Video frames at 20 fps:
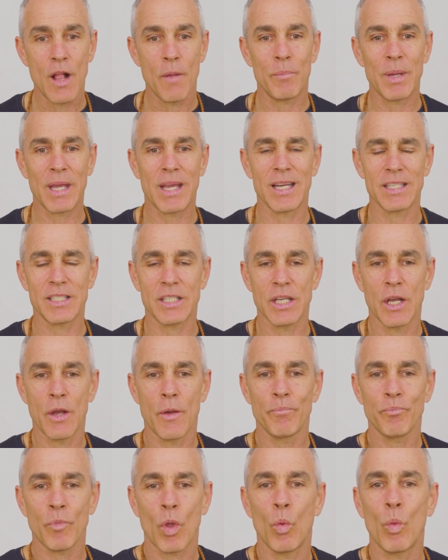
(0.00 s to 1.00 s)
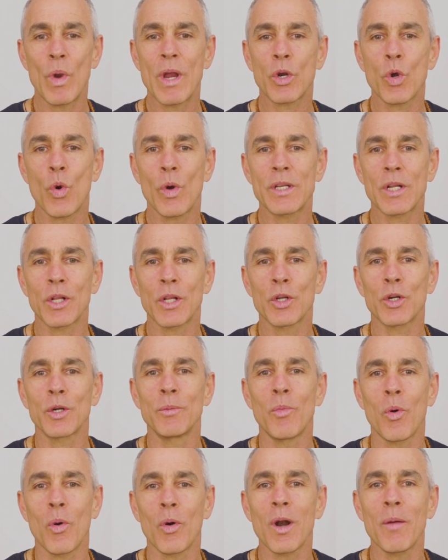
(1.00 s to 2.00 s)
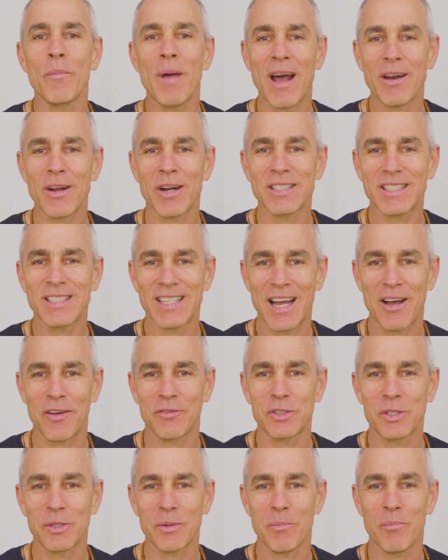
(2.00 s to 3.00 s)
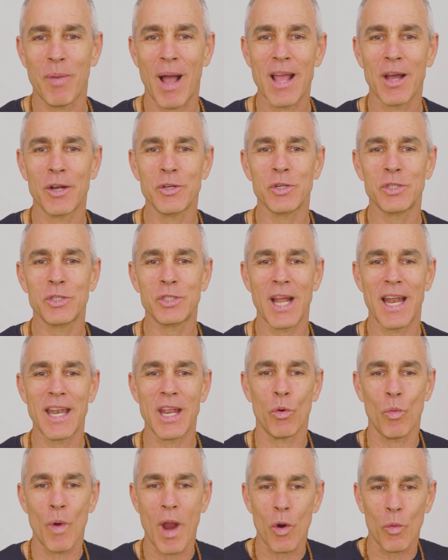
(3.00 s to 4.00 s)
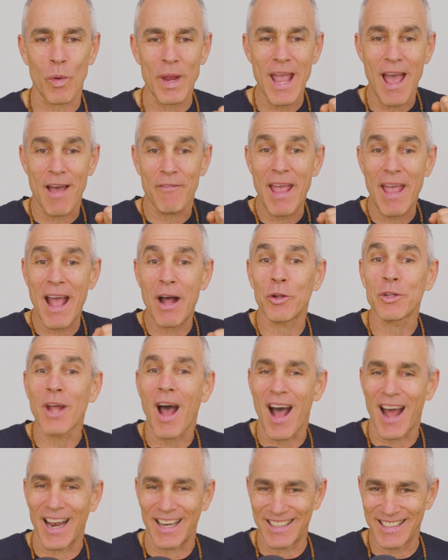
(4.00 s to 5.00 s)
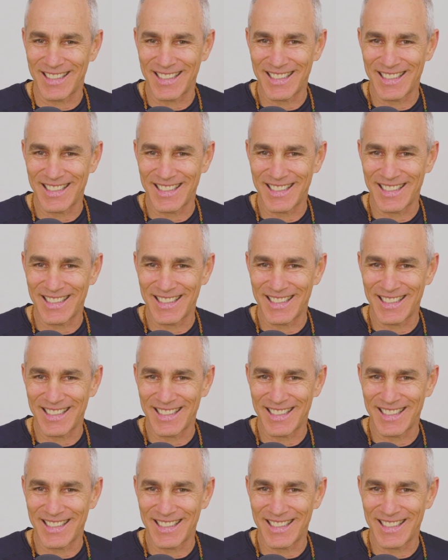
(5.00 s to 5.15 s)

Because we're going to learn more about ourselves by understanding where we have held on,